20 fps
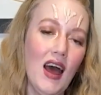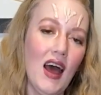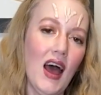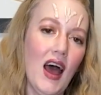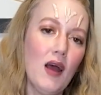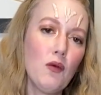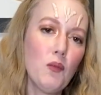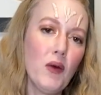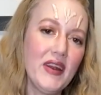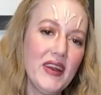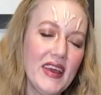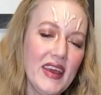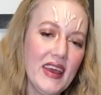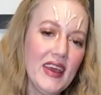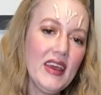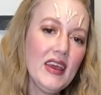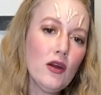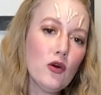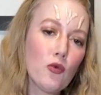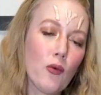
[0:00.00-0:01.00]
And when
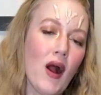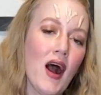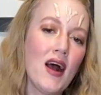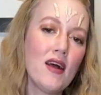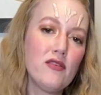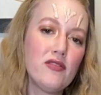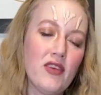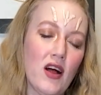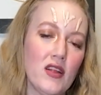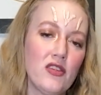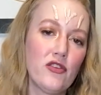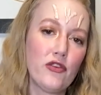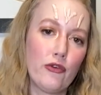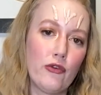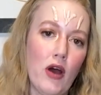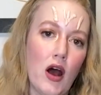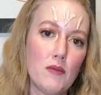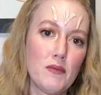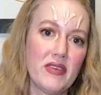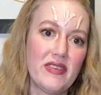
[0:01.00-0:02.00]
he arrives on
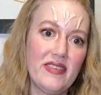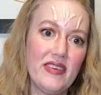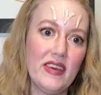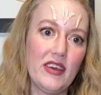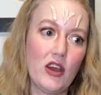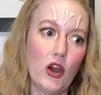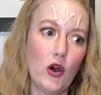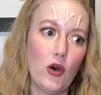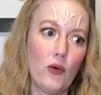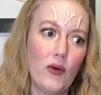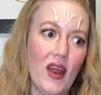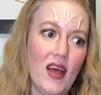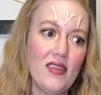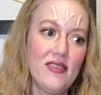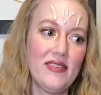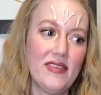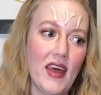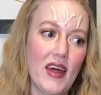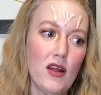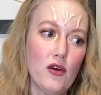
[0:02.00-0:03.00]
Zonama Sekot,
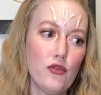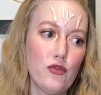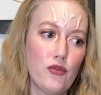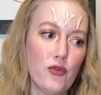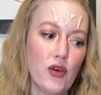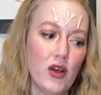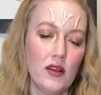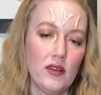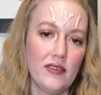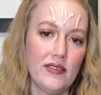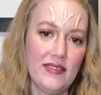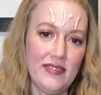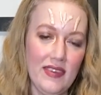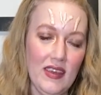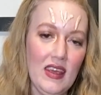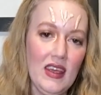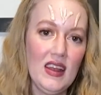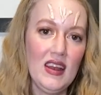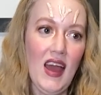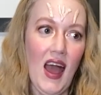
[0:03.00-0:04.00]
instead of
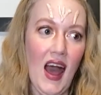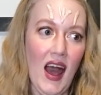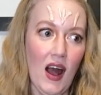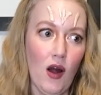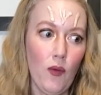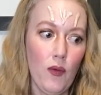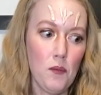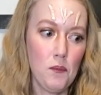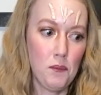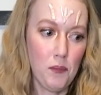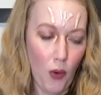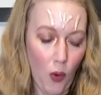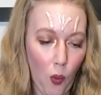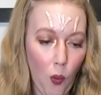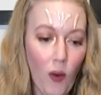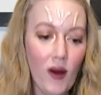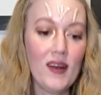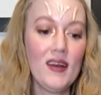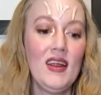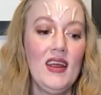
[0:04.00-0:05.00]
seeing how
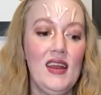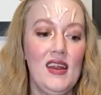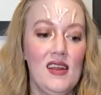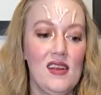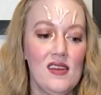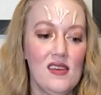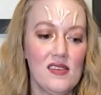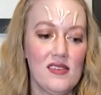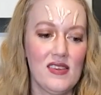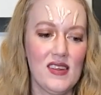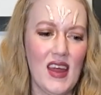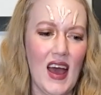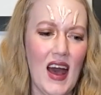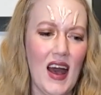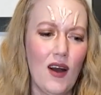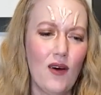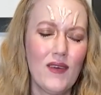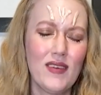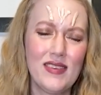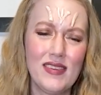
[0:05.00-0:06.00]
important it is and
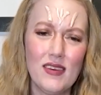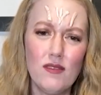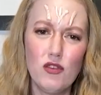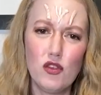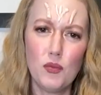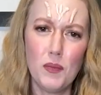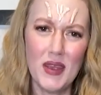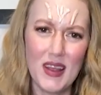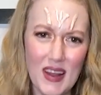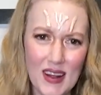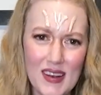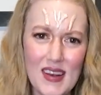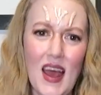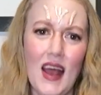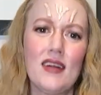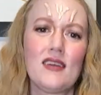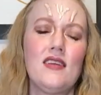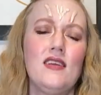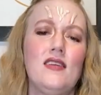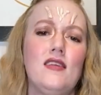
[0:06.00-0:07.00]
how it seems to be
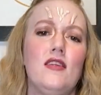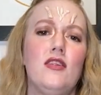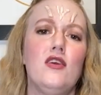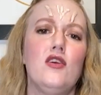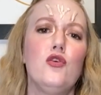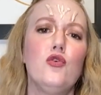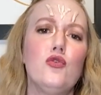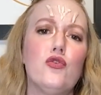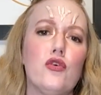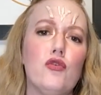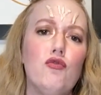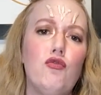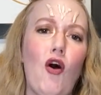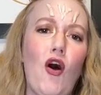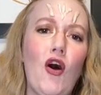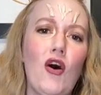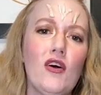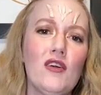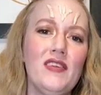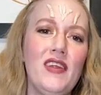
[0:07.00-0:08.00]
connected to the Yuuzhan
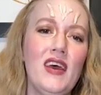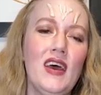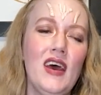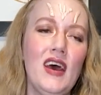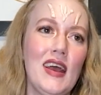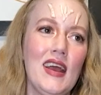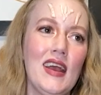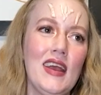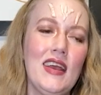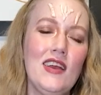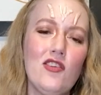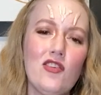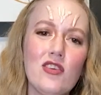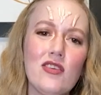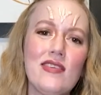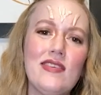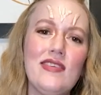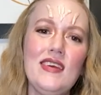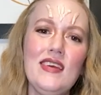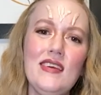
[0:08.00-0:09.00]
Vong, he
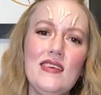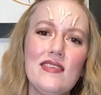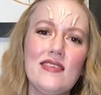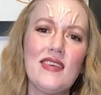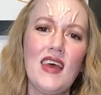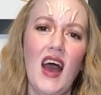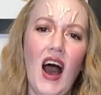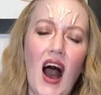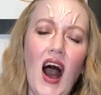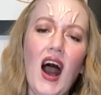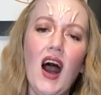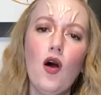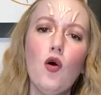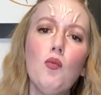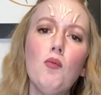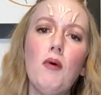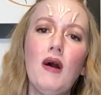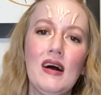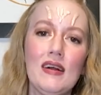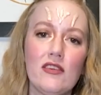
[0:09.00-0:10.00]
just sees how
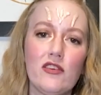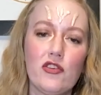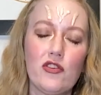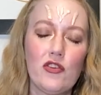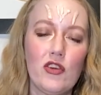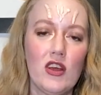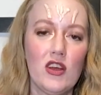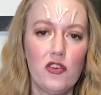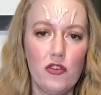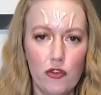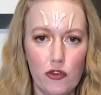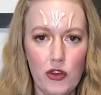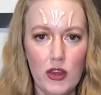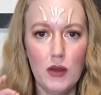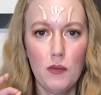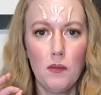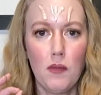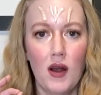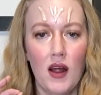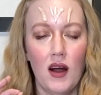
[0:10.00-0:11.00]
much
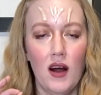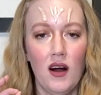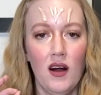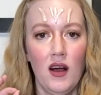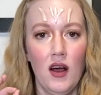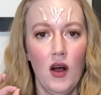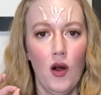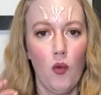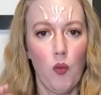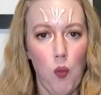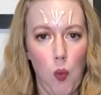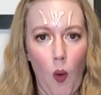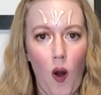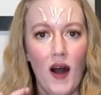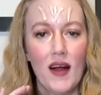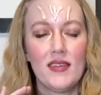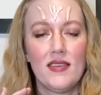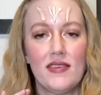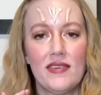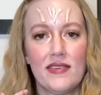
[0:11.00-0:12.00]
Shimra
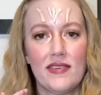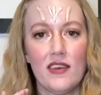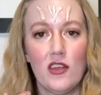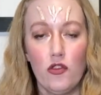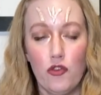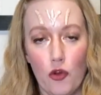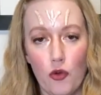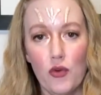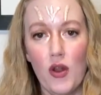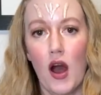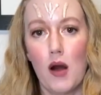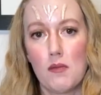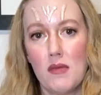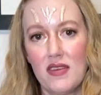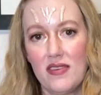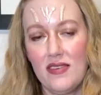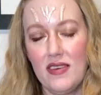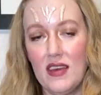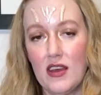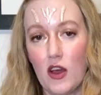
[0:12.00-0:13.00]
wants Zonama
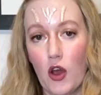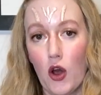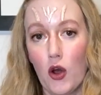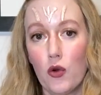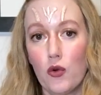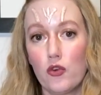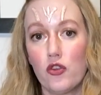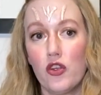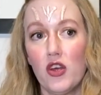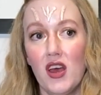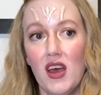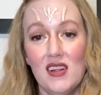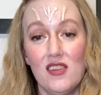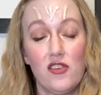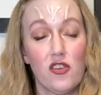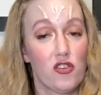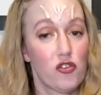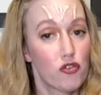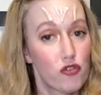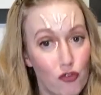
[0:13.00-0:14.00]
Sekot
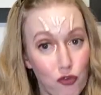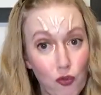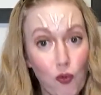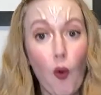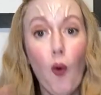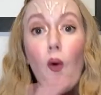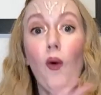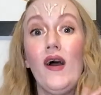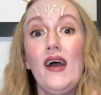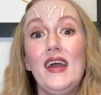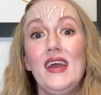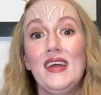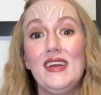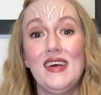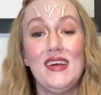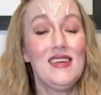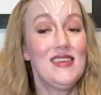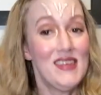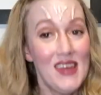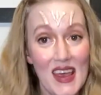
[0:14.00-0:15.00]
destroyed
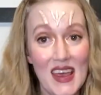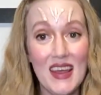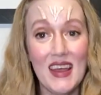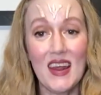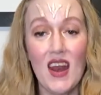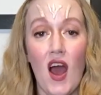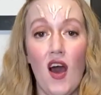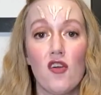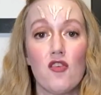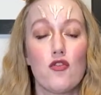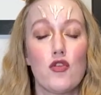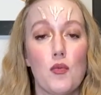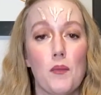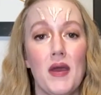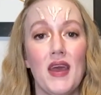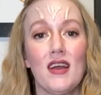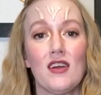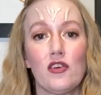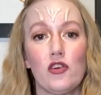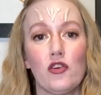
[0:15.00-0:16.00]
and taken out of the
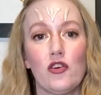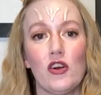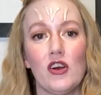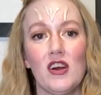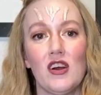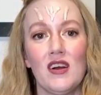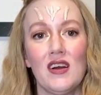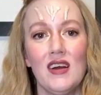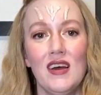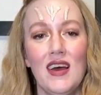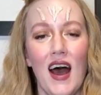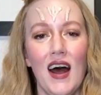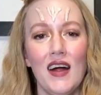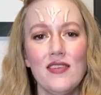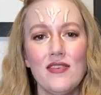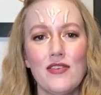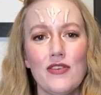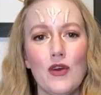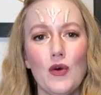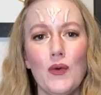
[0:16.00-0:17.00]
picture.
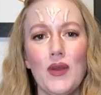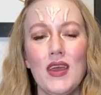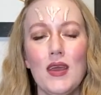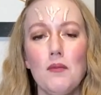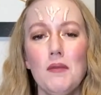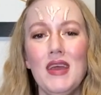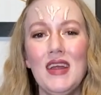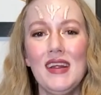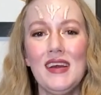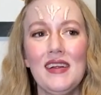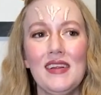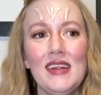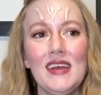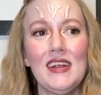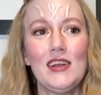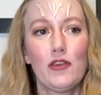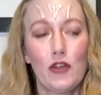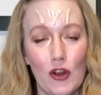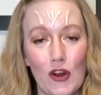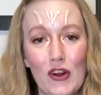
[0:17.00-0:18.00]
And so he immediately
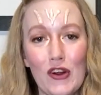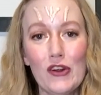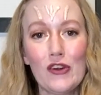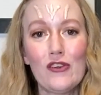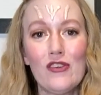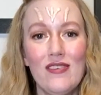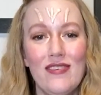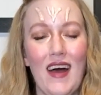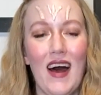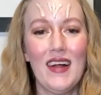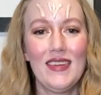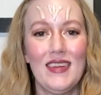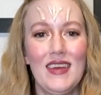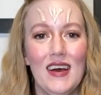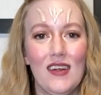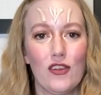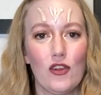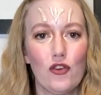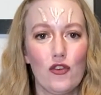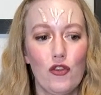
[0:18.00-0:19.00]
turns on the
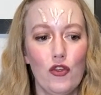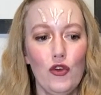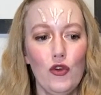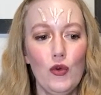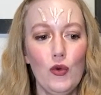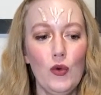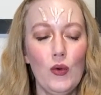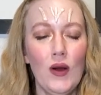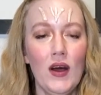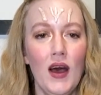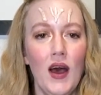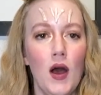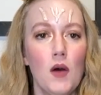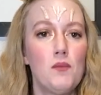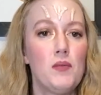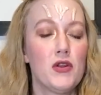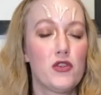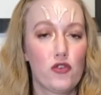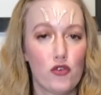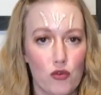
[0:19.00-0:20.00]
other two,
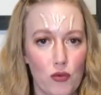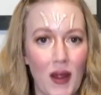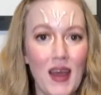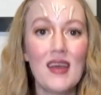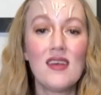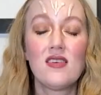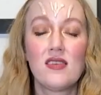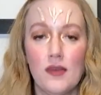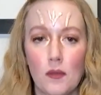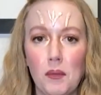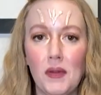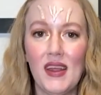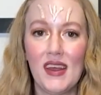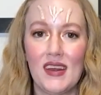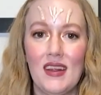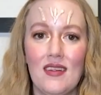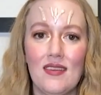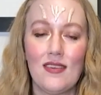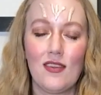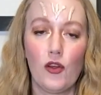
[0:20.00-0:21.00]
betrays the
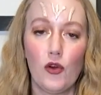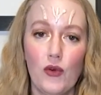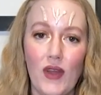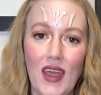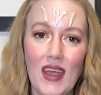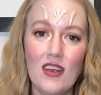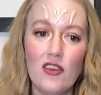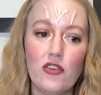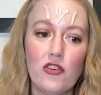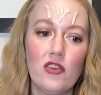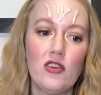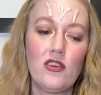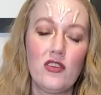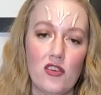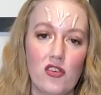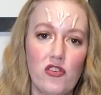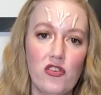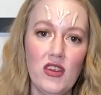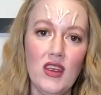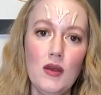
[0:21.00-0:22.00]
planet's location to
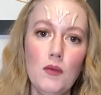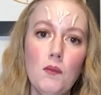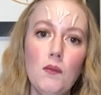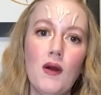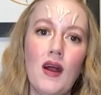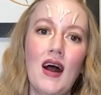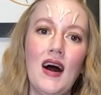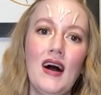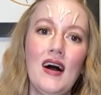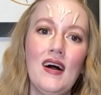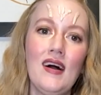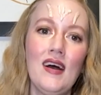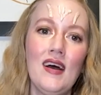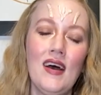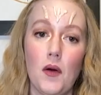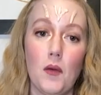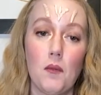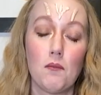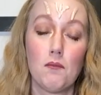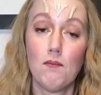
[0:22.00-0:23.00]
Shimra,
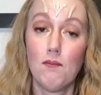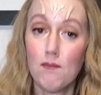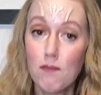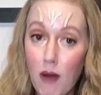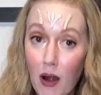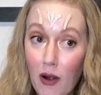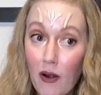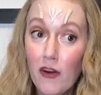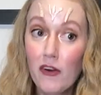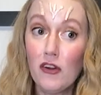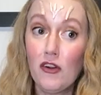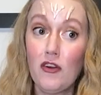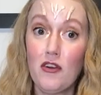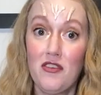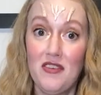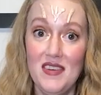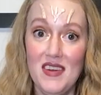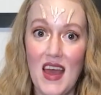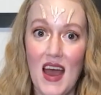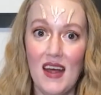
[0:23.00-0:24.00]

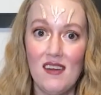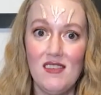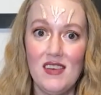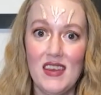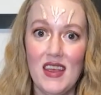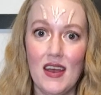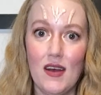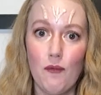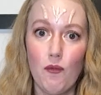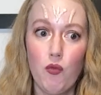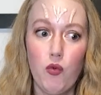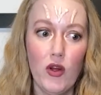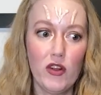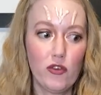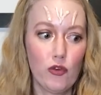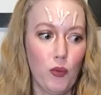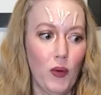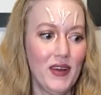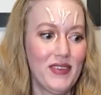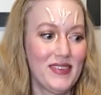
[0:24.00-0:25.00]
murders Nen Yim,
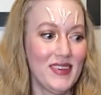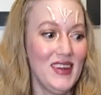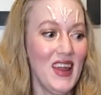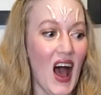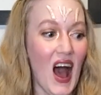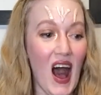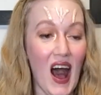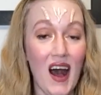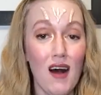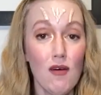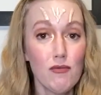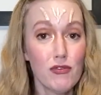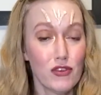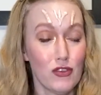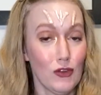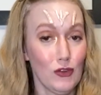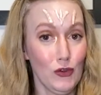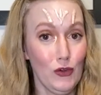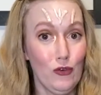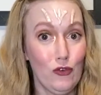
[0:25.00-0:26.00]
which was an
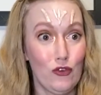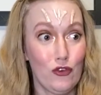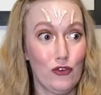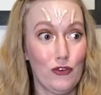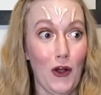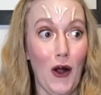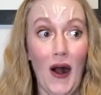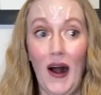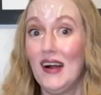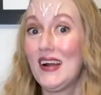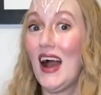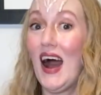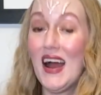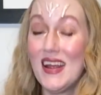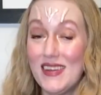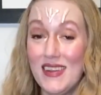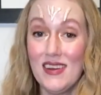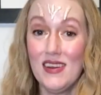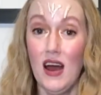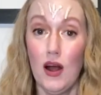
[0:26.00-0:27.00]
absolute shock. I
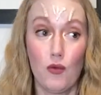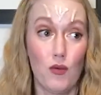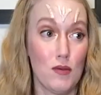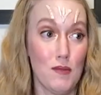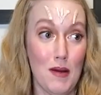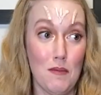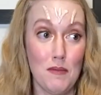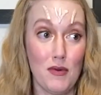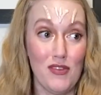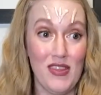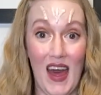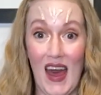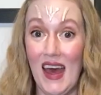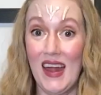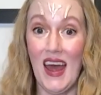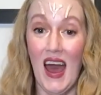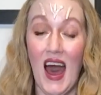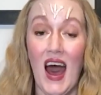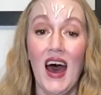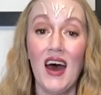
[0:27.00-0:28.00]
did not remember that
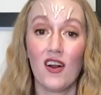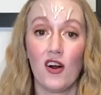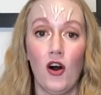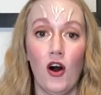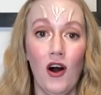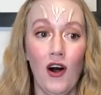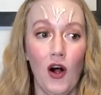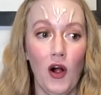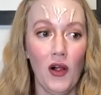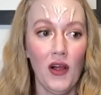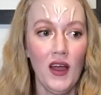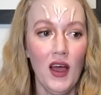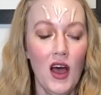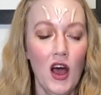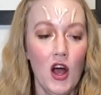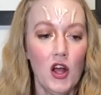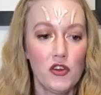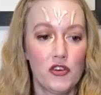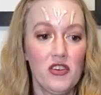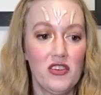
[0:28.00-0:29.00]
at all.
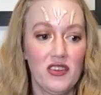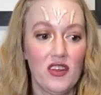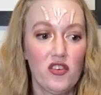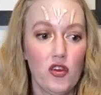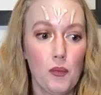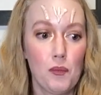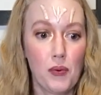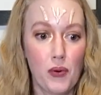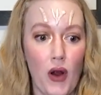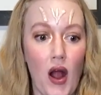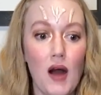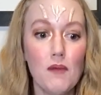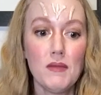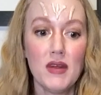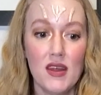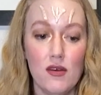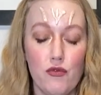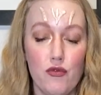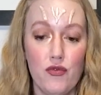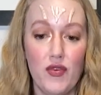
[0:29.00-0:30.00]
She's such a
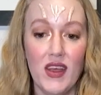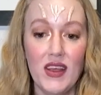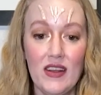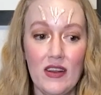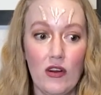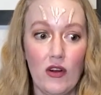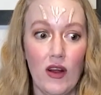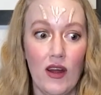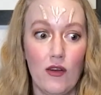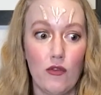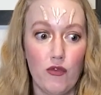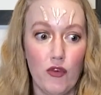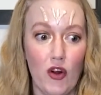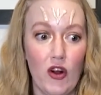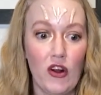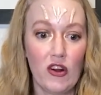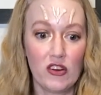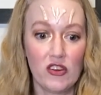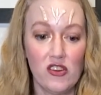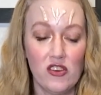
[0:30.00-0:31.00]
prominent figure, and for
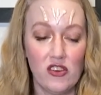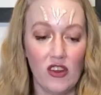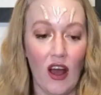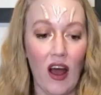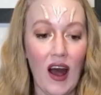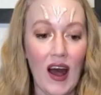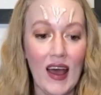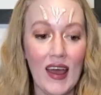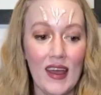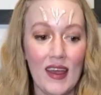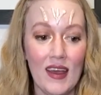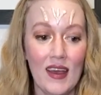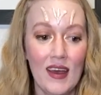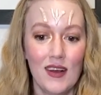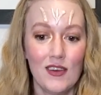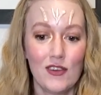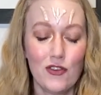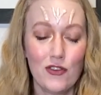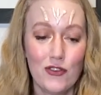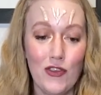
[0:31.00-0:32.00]
her to die
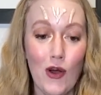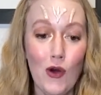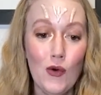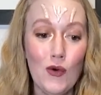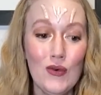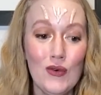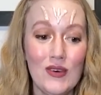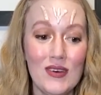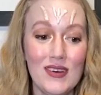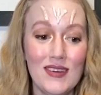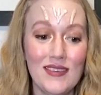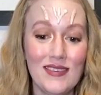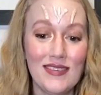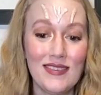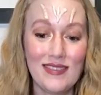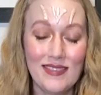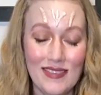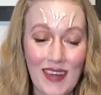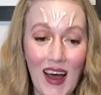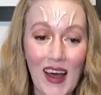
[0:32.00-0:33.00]
so
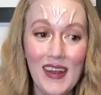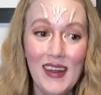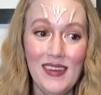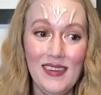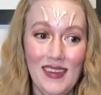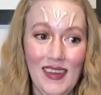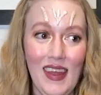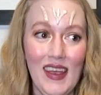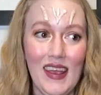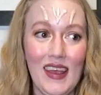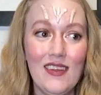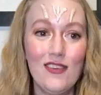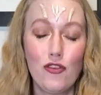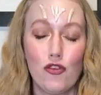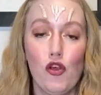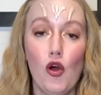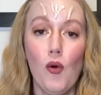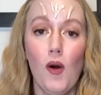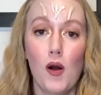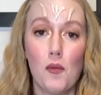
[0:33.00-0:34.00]
suddenly and
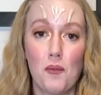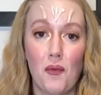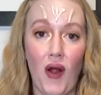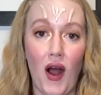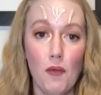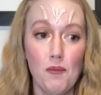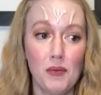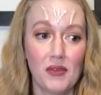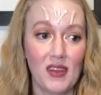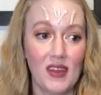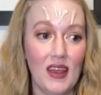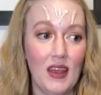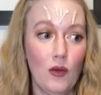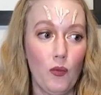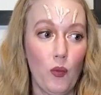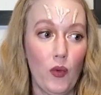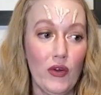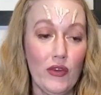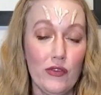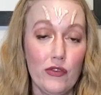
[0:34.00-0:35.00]
so abruptly
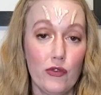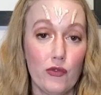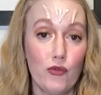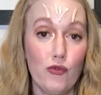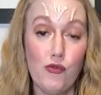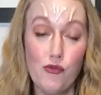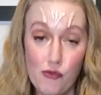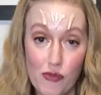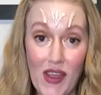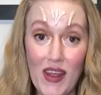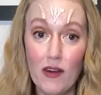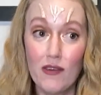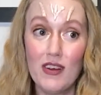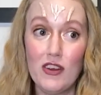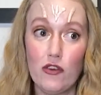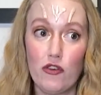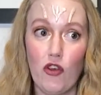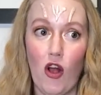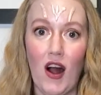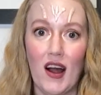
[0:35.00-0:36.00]
was very
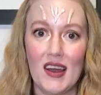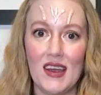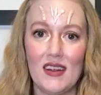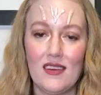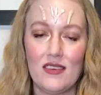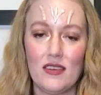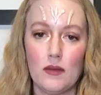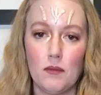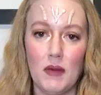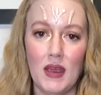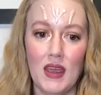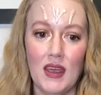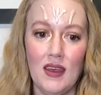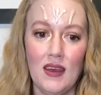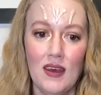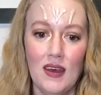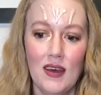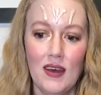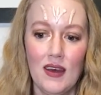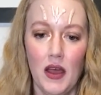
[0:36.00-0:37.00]
shocking to me.